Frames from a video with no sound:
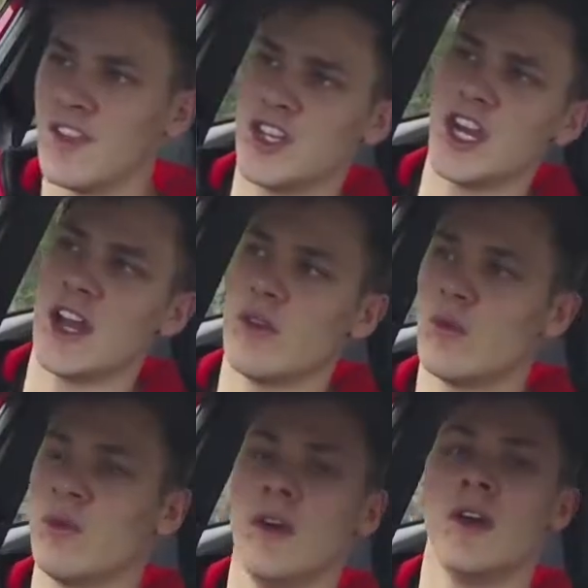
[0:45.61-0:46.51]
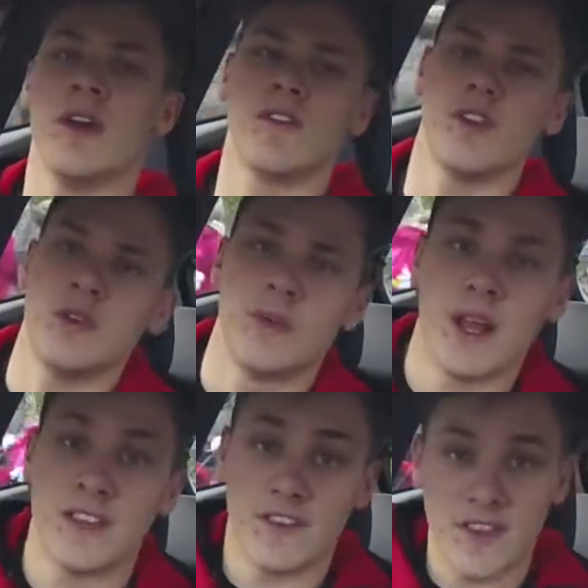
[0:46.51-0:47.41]
for the channel, future
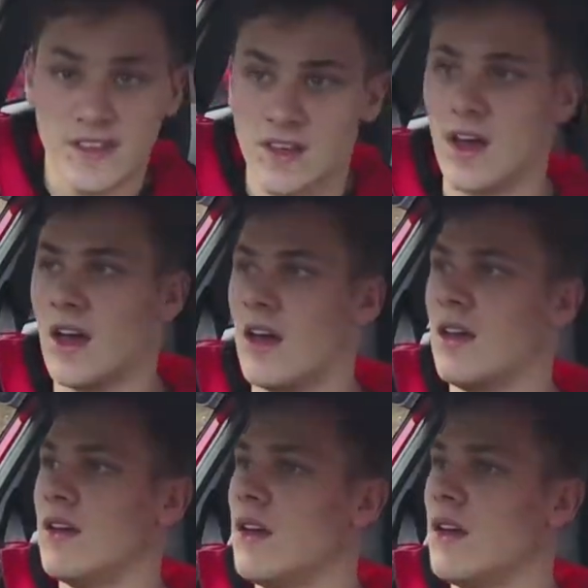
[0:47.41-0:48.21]
plans for this car,